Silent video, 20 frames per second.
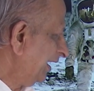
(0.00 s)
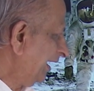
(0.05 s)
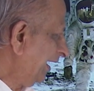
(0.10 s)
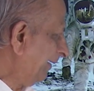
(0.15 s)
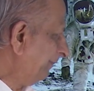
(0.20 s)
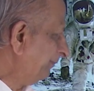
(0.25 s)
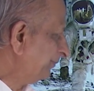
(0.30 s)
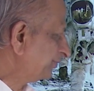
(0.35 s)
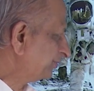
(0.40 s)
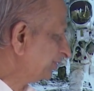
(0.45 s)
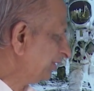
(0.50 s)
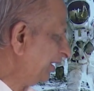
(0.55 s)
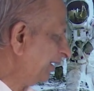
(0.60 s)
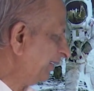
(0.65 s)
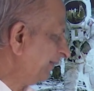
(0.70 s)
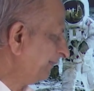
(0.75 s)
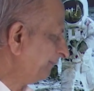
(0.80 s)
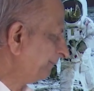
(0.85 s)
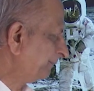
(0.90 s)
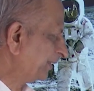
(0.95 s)

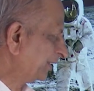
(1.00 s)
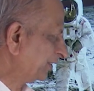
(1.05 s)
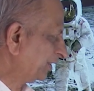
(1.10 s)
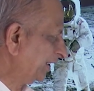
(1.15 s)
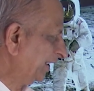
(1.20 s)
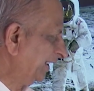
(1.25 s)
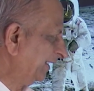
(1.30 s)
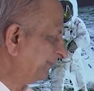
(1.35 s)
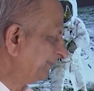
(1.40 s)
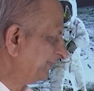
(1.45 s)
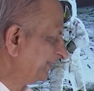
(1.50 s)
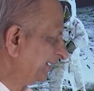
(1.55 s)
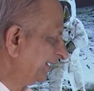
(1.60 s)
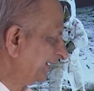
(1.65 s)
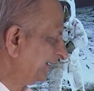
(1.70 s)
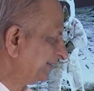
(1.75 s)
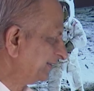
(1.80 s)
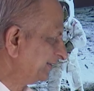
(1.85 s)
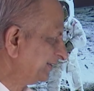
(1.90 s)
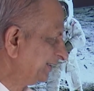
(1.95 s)
Armstrong proclaimed
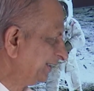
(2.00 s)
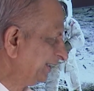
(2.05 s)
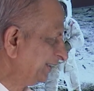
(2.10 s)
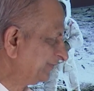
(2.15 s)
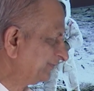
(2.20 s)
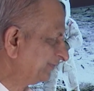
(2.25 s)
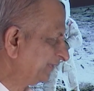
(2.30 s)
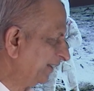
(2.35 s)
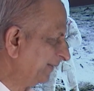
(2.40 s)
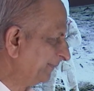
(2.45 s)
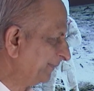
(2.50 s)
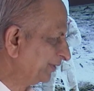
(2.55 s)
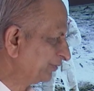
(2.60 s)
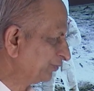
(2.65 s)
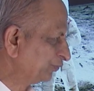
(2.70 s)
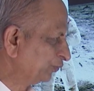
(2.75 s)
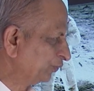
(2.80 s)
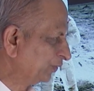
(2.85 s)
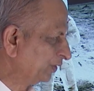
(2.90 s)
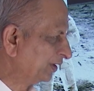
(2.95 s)
that these
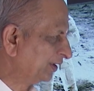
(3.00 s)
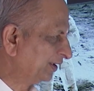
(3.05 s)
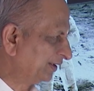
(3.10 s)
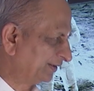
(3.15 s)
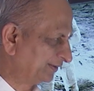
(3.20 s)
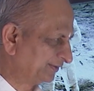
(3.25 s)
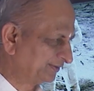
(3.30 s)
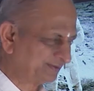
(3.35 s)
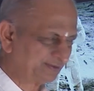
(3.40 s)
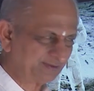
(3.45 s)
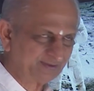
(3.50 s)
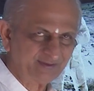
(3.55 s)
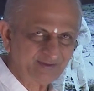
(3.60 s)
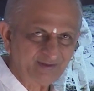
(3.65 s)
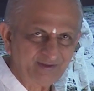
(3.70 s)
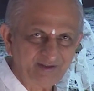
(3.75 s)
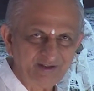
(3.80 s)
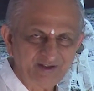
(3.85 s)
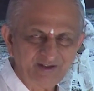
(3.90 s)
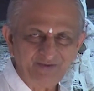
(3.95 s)
famous words.
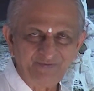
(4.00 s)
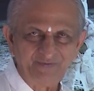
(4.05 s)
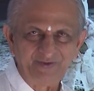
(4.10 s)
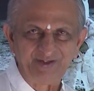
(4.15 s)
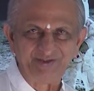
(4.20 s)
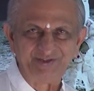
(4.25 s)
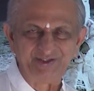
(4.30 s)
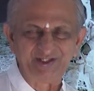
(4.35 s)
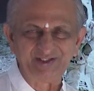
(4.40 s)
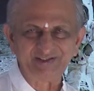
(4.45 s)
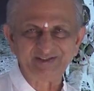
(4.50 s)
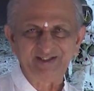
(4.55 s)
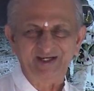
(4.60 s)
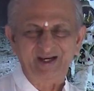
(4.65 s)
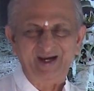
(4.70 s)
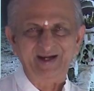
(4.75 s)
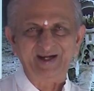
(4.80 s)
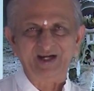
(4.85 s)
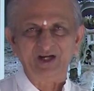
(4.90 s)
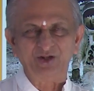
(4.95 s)
When he just
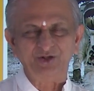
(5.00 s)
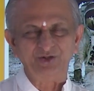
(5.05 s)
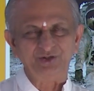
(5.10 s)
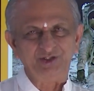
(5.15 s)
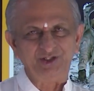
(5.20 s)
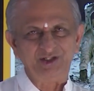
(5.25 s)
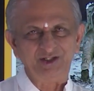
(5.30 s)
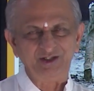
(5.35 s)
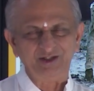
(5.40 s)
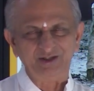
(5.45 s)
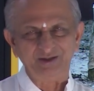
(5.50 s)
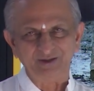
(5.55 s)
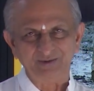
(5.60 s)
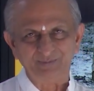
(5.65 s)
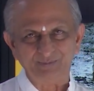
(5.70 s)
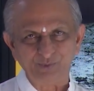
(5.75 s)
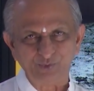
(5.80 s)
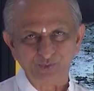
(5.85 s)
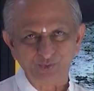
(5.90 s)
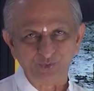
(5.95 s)
landed on the
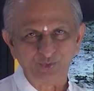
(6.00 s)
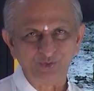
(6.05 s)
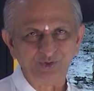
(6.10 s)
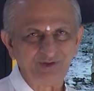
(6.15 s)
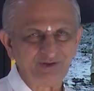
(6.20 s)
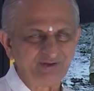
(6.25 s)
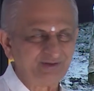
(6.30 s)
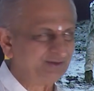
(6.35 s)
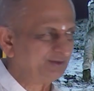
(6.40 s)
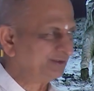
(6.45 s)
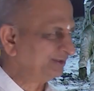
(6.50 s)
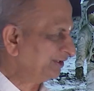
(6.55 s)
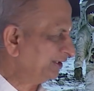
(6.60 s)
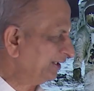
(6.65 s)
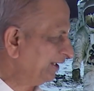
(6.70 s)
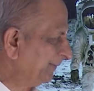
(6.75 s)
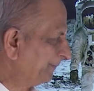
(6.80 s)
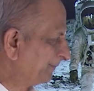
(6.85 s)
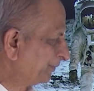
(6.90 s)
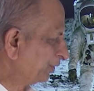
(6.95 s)
moon,
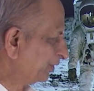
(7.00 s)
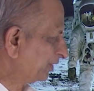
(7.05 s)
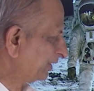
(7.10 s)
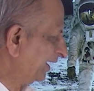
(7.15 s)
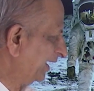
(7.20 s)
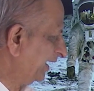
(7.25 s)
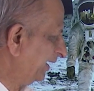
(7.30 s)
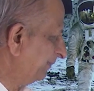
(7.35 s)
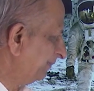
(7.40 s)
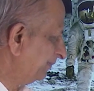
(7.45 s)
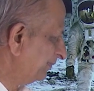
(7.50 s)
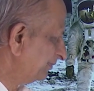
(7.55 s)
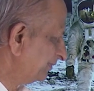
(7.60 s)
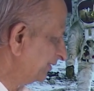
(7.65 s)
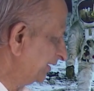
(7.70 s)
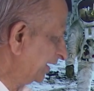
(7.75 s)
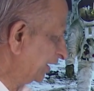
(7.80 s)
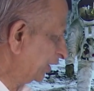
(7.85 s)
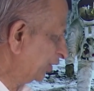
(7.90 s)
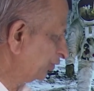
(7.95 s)
he proclaimed,
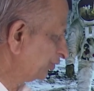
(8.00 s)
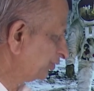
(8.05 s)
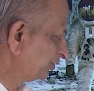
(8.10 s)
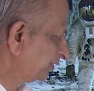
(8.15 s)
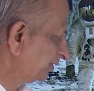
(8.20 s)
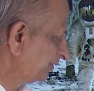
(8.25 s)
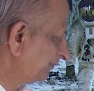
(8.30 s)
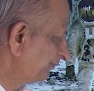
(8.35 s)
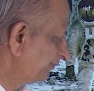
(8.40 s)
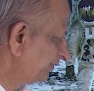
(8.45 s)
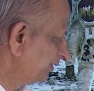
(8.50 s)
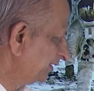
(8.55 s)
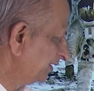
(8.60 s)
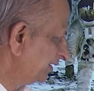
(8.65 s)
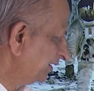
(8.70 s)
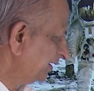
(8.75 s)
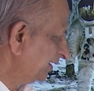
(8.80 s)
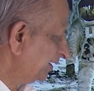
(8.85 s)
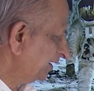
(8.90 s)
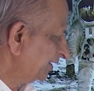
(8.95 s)
he announced,
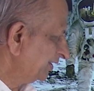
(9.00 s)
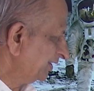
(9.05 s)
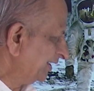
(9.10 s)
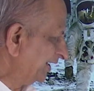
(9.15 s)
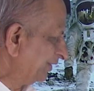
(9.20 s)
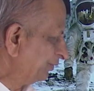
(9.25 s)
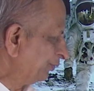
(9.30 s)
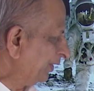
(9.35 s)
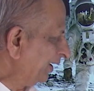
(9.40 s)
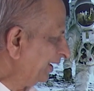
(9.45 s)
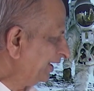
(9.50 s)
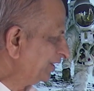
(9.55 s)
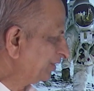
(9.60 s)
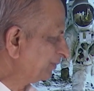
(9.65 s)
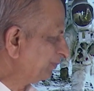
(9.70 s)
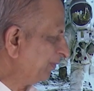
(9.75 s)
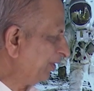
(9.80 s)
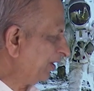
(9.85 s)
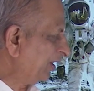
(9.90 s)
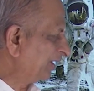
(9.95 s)
that is one
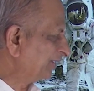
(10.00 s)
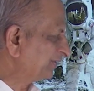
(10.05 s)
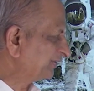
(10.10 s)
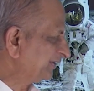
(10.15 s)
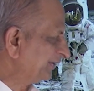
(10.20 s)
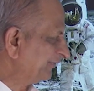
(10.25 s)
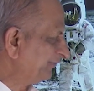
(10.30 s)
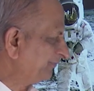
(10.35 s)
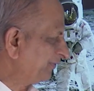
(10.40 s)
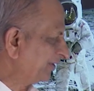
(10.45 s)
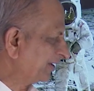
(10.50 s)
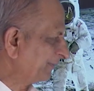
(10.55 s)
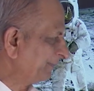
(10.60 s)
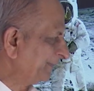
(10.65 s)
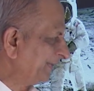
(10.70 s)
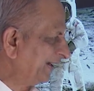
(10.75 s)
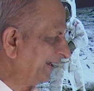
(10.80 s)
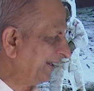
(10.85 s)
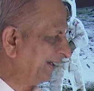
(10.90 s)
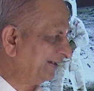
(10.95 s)
small step for
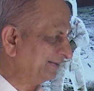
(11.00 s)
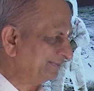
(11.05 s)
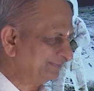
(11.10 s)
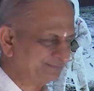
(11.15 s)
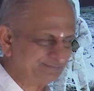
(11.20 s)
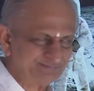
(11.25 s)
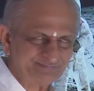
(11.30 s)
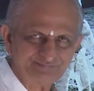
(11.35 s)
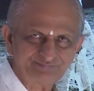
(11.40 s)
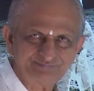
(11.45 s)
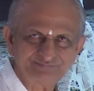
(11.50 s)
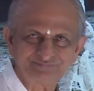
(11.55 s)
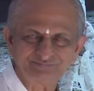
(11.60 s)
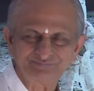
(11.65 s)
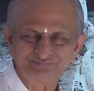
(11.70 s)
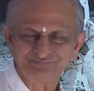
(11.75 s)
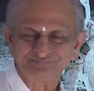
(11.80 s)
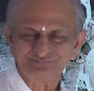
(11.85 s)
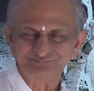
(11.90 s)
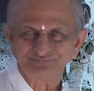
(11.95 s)
man.
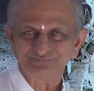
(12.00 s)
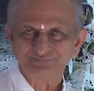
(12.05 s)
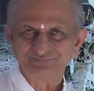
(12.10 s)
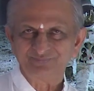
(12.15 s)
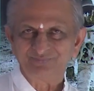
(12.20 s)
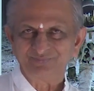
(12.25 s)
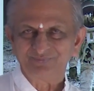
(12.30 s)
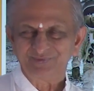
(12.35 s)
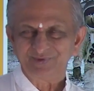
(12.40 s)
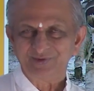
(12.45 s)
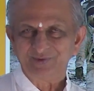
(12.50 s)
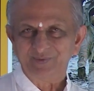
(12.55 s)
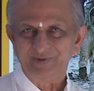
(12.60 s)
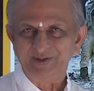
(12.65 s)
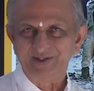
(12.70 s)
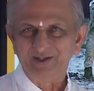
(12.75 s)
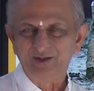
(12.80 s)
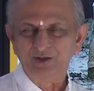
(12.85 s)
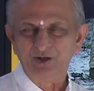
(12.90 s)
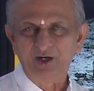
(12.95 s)

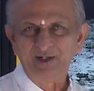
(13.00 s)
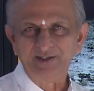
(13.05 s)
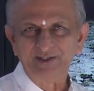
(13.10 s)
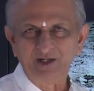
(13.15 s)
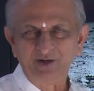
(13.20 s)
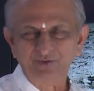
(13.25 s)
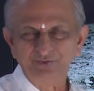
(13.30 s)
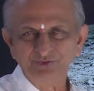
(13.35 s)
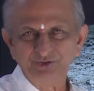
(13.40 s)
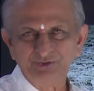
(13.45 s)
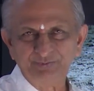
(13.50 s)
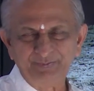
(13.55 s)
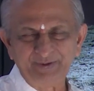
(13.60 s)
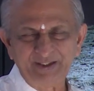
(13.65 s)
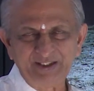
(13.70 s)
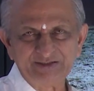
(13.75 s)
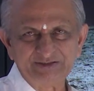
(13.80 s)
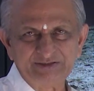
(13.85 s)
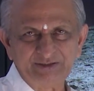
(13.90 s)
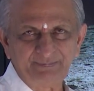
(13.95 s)
When he got down the
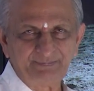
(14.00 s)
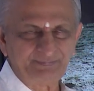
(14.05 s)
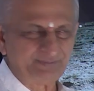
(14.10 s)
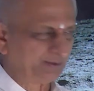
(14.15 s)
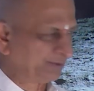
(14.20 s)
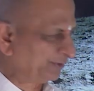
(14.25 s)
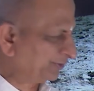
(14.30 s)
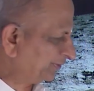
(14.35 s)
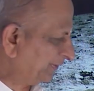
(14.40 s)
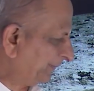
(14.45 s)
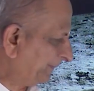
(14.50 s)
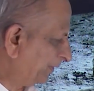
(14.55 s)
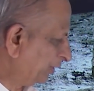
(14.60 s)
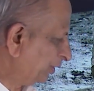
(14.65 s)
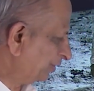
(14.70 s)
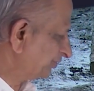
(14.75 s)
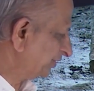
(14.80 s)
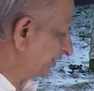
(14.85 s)
spaceship, it was Apollo